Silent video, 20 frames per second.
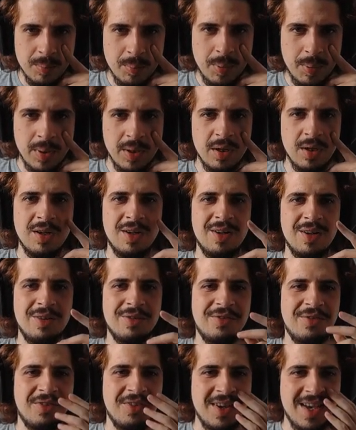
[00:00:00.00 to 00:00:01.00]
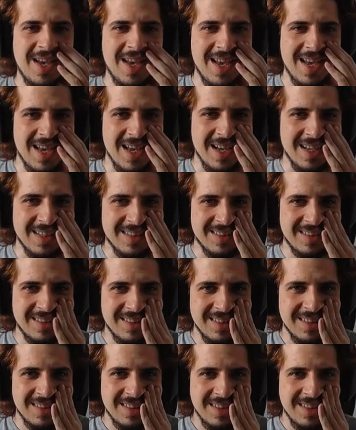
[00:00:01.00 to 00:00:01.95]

Perfect.